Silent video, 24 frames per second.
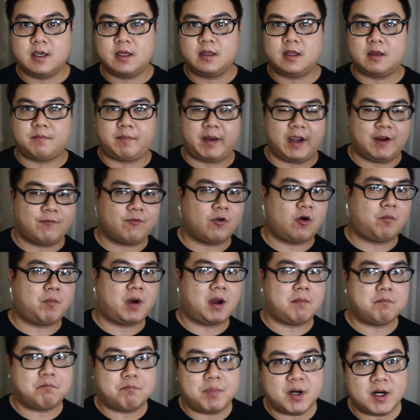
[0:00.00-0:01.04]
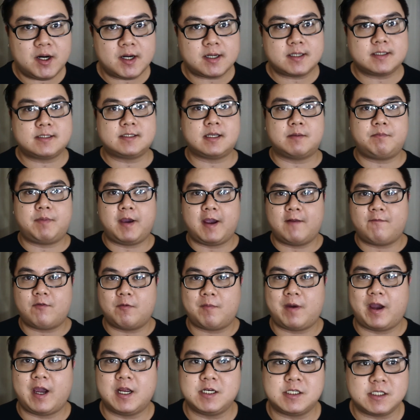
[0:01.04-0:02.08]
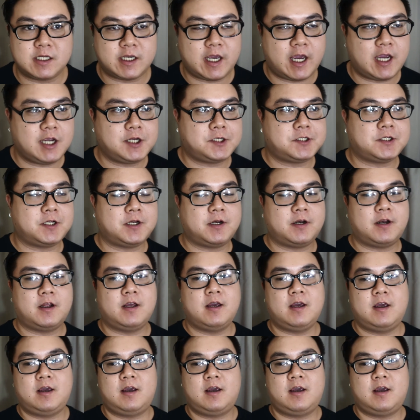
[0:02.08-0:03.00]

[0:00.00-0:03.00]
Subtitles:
They paid for all my books, they paid for my education.